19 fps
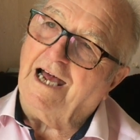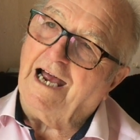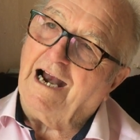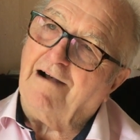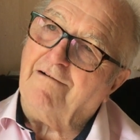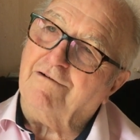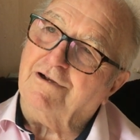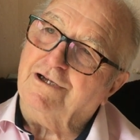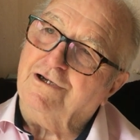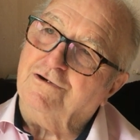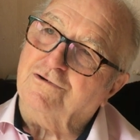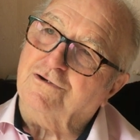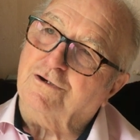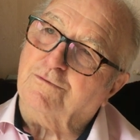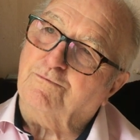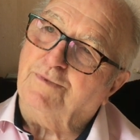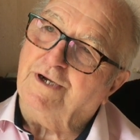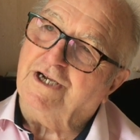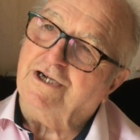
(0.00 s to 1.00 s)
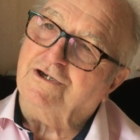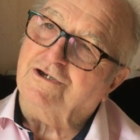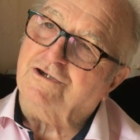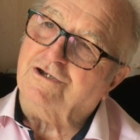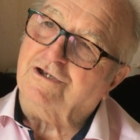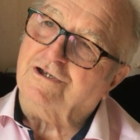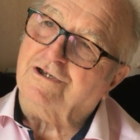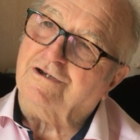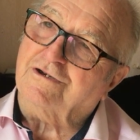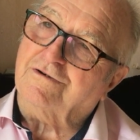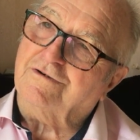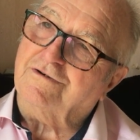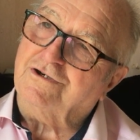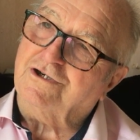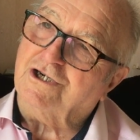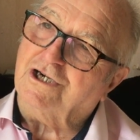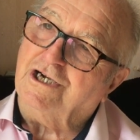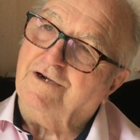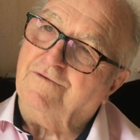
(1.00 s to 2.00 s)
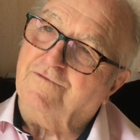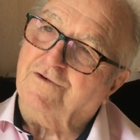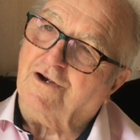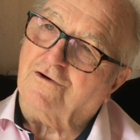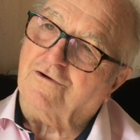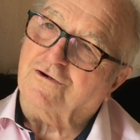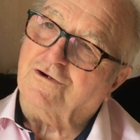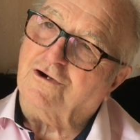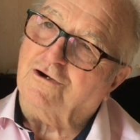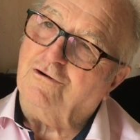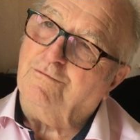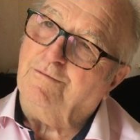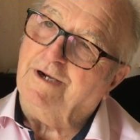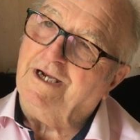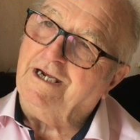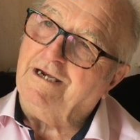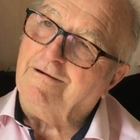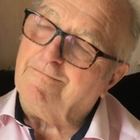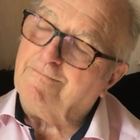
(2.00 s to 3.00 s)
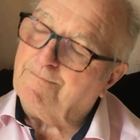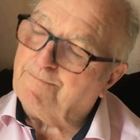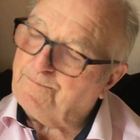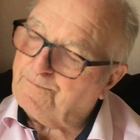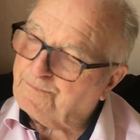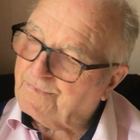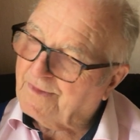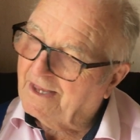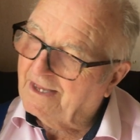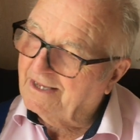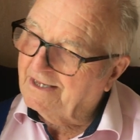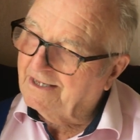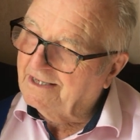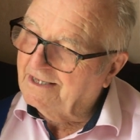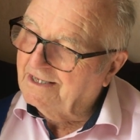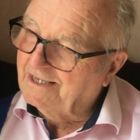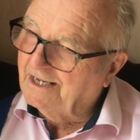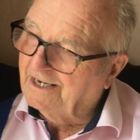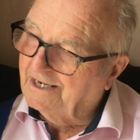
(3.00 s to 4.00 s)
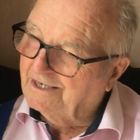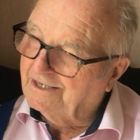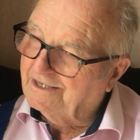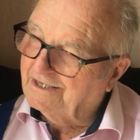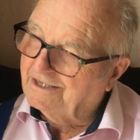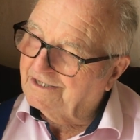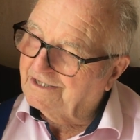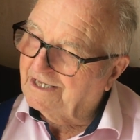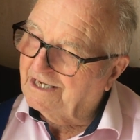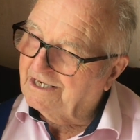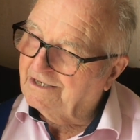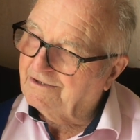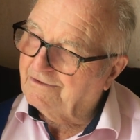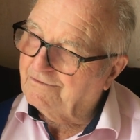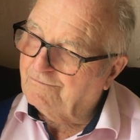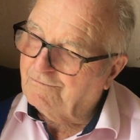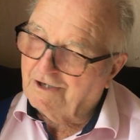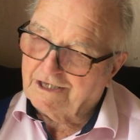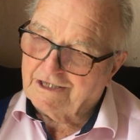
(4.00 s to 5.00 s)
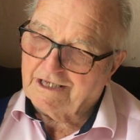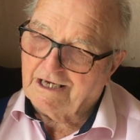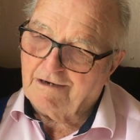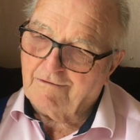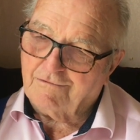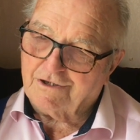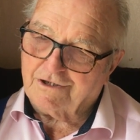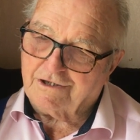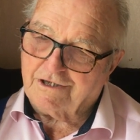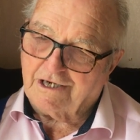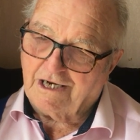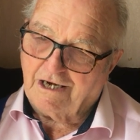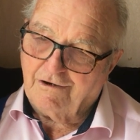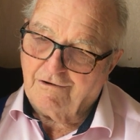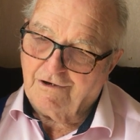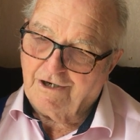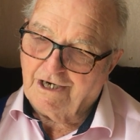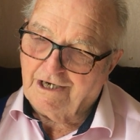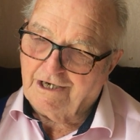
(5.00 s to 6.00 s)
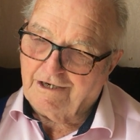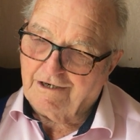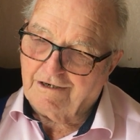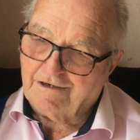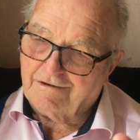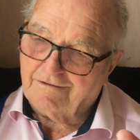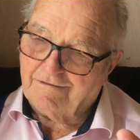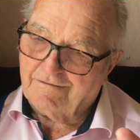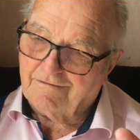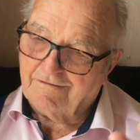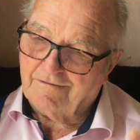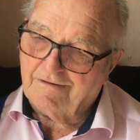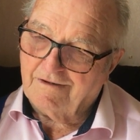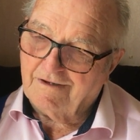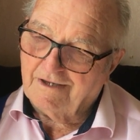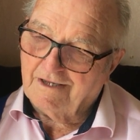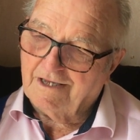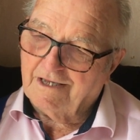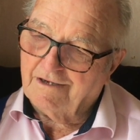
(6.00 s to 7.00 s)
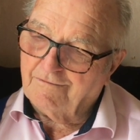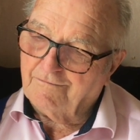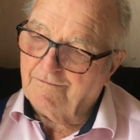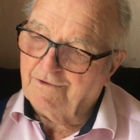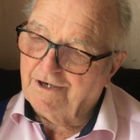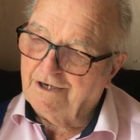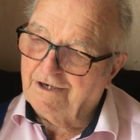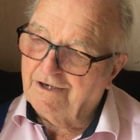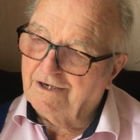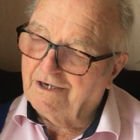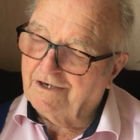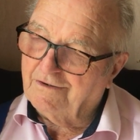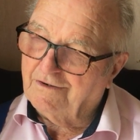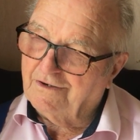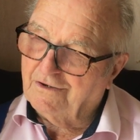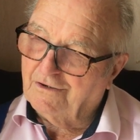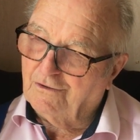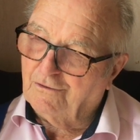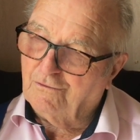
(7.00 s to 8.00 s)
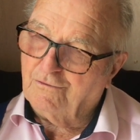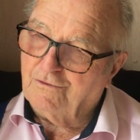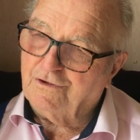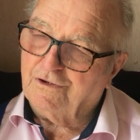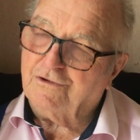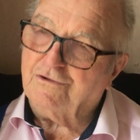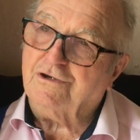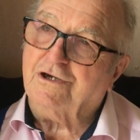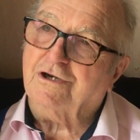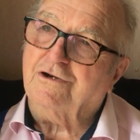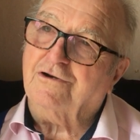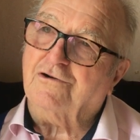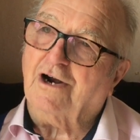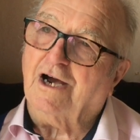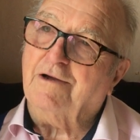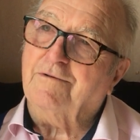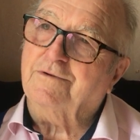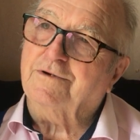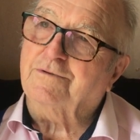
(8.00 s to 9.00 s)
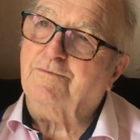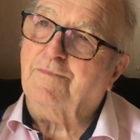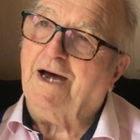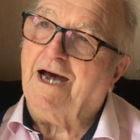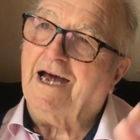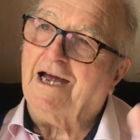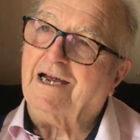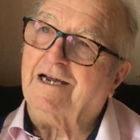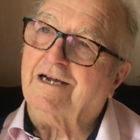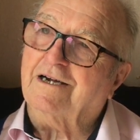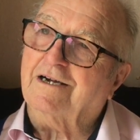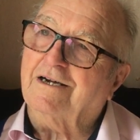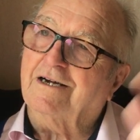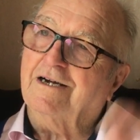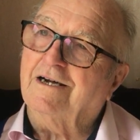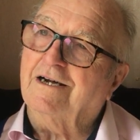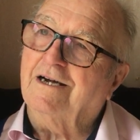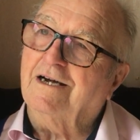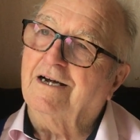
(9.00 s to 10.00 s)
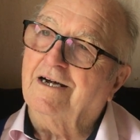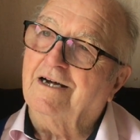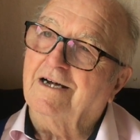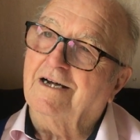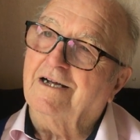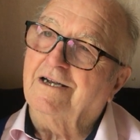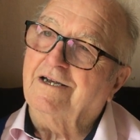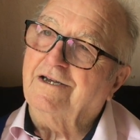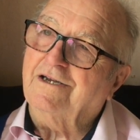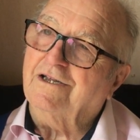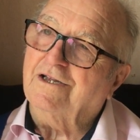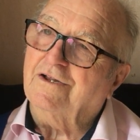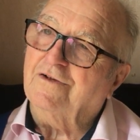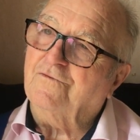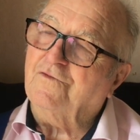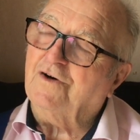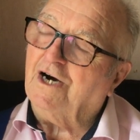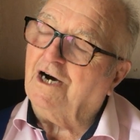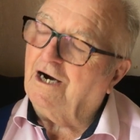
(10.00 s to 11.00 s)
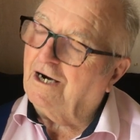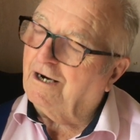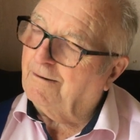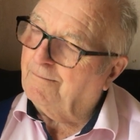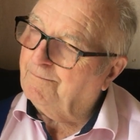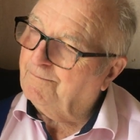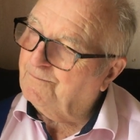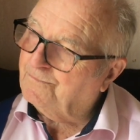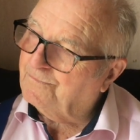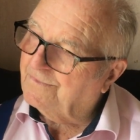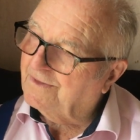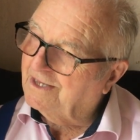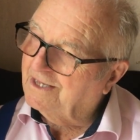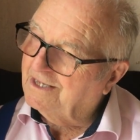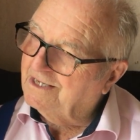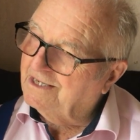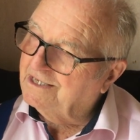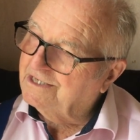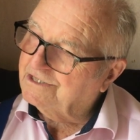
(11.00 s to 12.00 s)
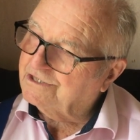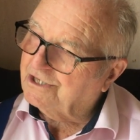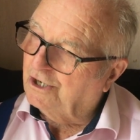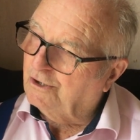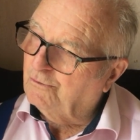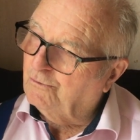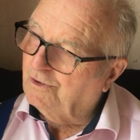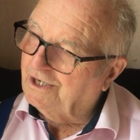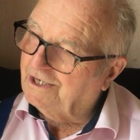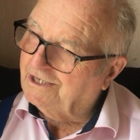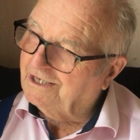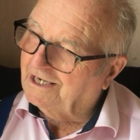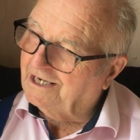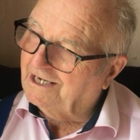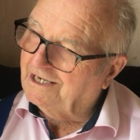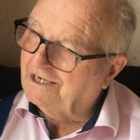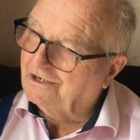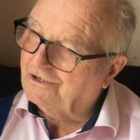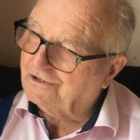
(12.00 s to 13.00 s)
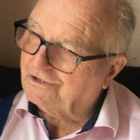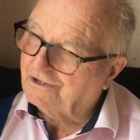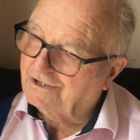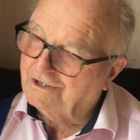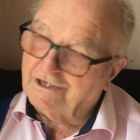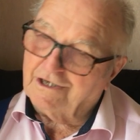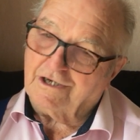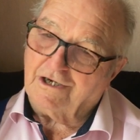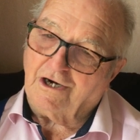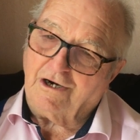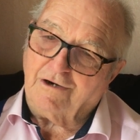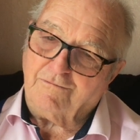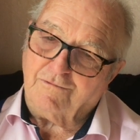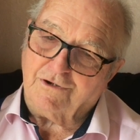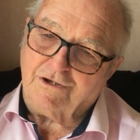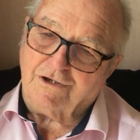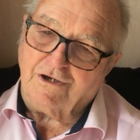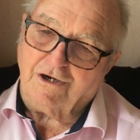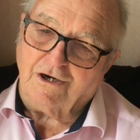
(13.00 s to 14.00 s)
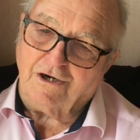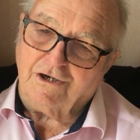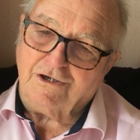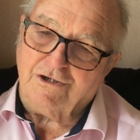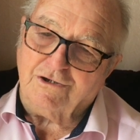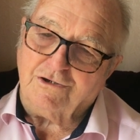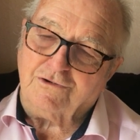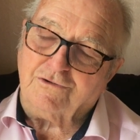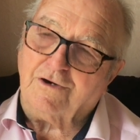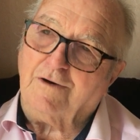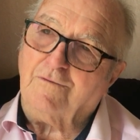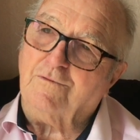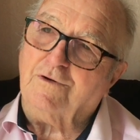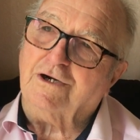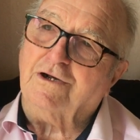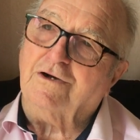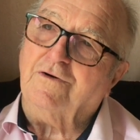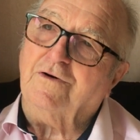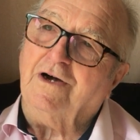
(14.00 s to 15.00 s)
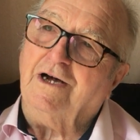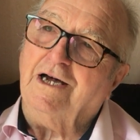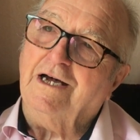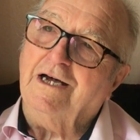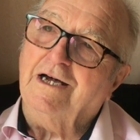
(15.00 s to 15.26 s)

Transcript: Harry used to pitch the sheaves onto me, and then when they was loaded, we all used to traipse back to the farm. So one day I used to have one of